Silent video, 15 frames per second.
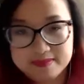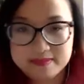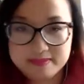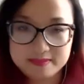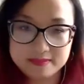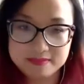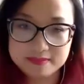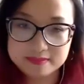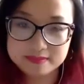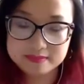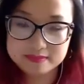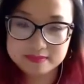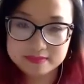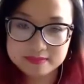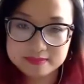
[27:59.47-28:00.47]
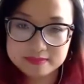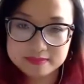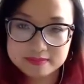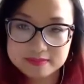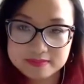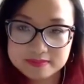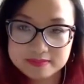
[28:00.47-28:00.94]

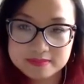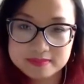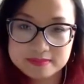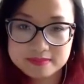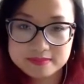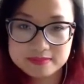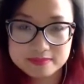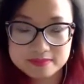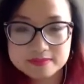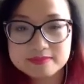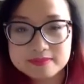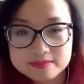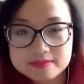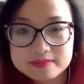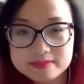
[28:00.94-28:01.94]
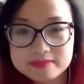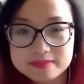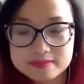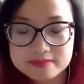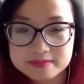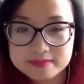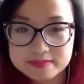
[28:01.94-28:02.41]

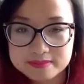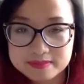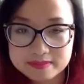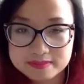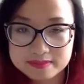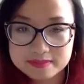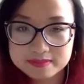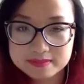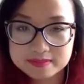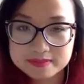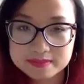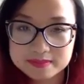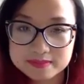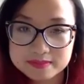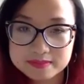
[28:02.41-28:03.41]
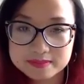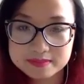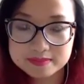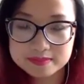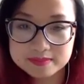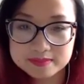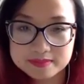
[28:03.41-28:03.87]

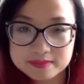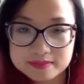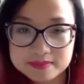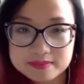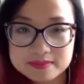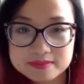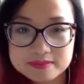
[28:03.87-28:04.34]
(not speaking)